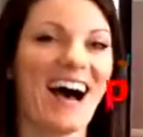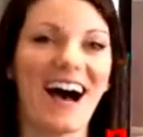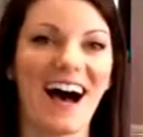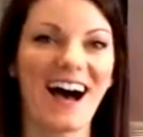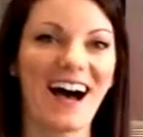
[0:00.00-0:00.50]

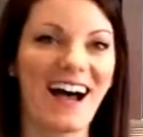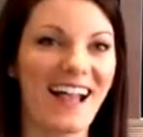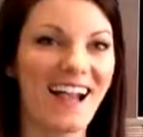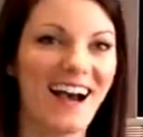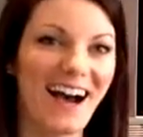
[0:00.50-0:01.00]

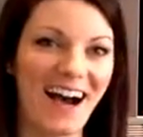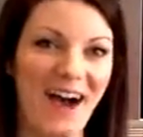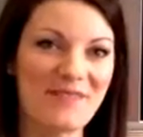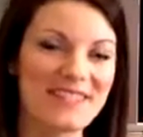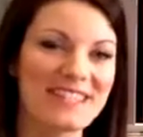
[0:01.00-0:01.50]
Hi,
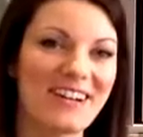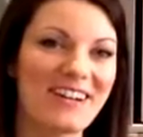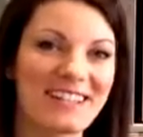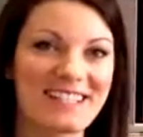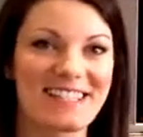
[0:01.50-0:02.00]
I'm
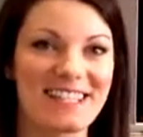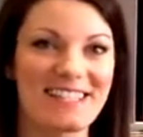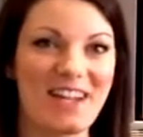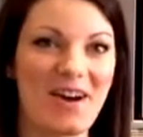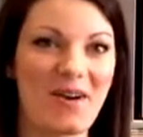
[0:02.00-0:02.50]
Sarah
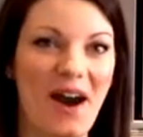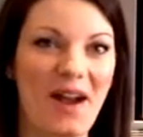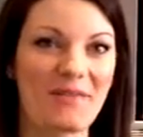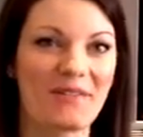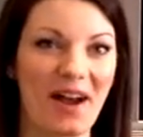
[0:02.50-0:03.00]
DeCiccio.
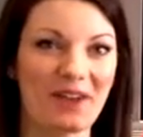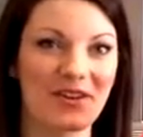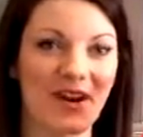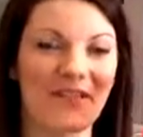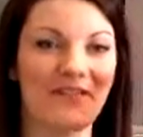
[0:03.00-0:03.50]
I'm the
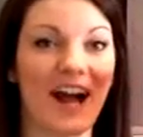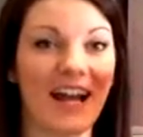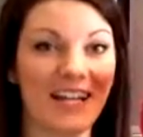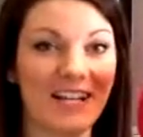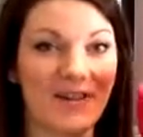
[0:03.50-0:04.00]
founder of
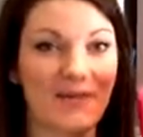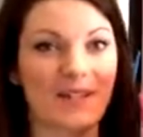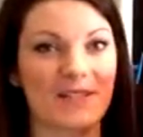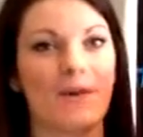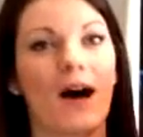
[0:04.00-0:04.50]
Finding Your
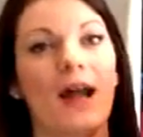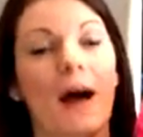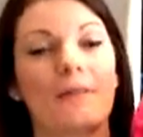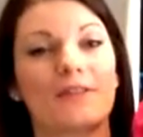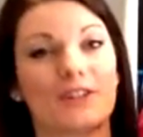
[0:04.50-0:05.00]
Well Spot.
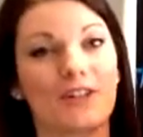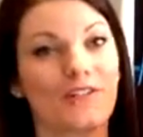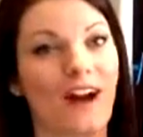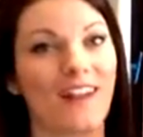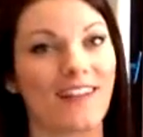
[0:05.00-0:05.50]
I'm a
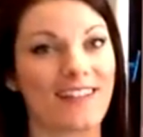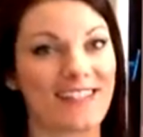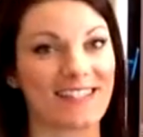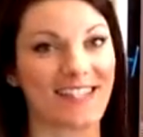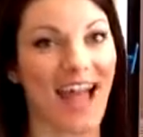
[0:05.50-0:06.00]
certified
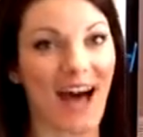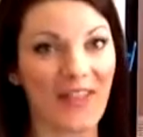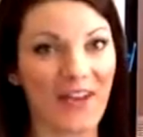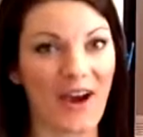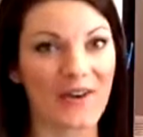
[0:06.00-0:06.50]
holistic
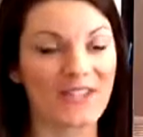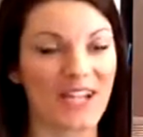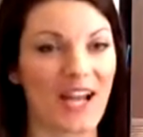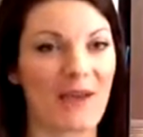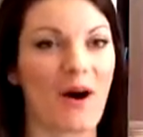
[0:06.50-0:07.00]
health coach,
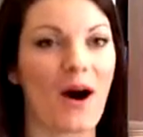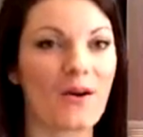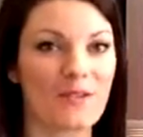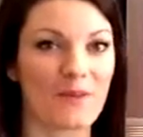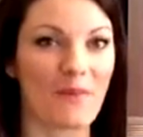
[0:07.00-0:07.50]
and I'm
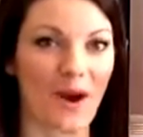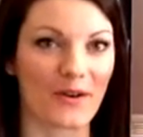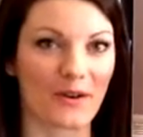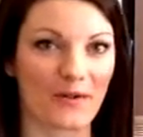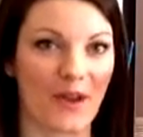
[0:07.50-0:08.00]
also
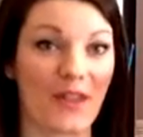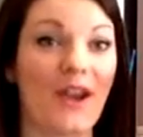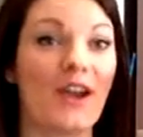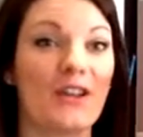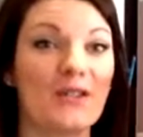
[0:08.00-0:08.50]
partnered with
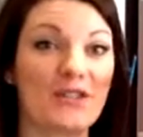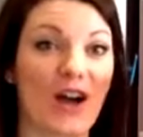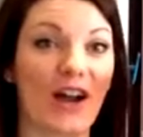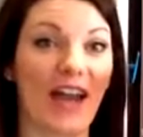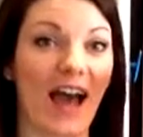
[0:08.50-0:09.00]

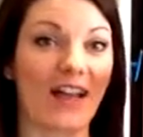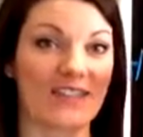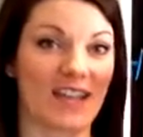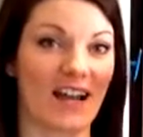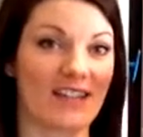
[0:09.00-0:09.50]
USANA
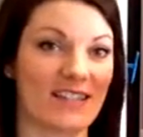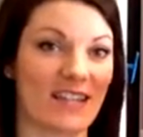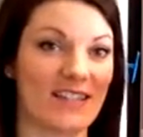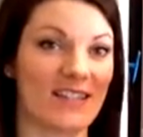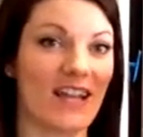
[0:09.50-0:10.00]
Health Sciences.